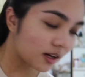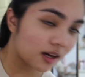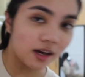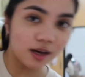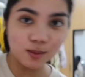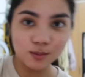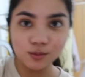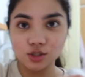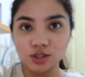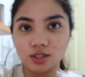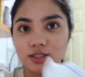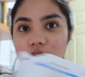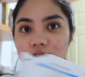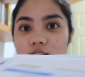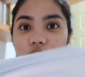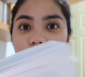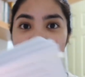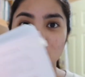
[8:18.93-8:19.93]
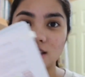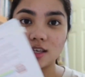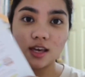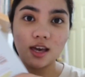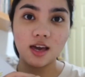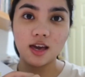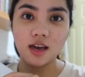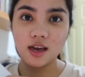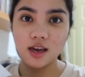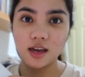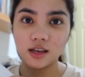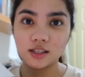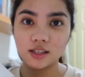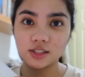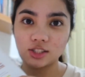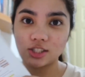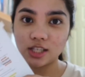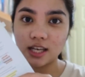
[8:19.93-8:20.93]
I'm just studying
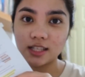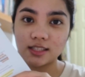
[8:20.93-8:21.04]
Gen